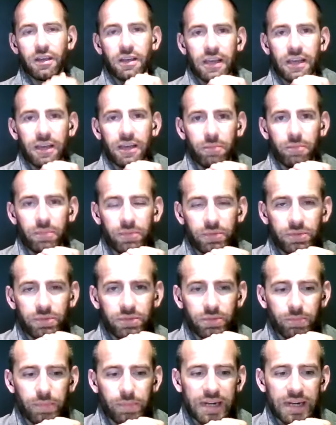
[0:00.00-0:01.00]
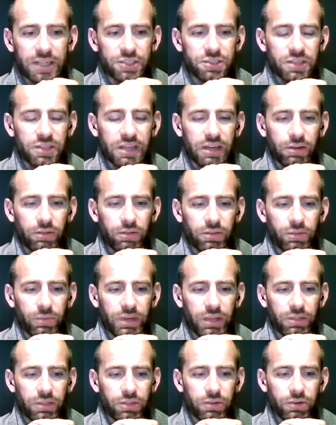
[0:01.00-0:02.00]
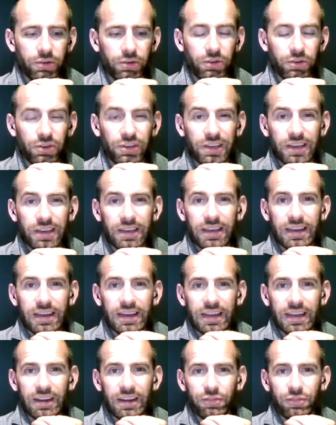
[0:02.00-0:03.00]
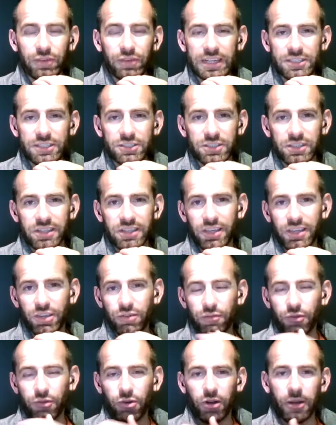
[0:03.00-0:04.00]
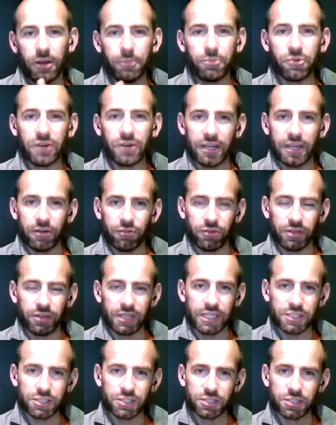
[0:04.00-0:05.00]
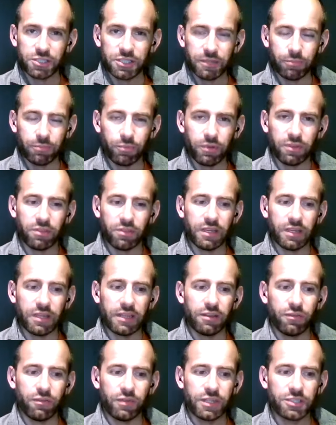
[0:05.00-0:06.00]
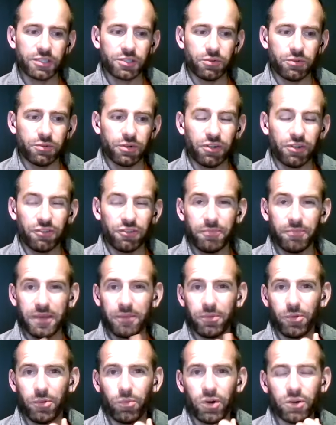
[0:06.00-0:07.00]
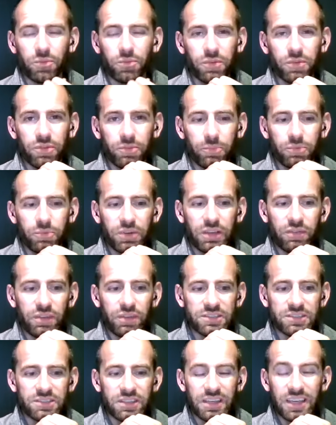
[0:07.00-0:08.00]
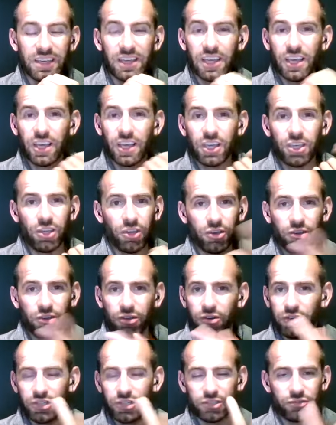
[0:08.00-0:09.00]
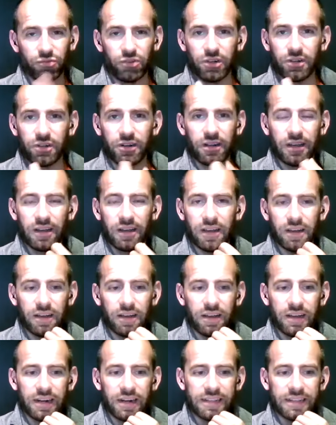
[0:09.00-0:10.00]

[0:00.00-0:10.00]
and manage that on the way through. And if actually you've got a prior relationship with the individual and you've maybe worked with them previously, you could just run an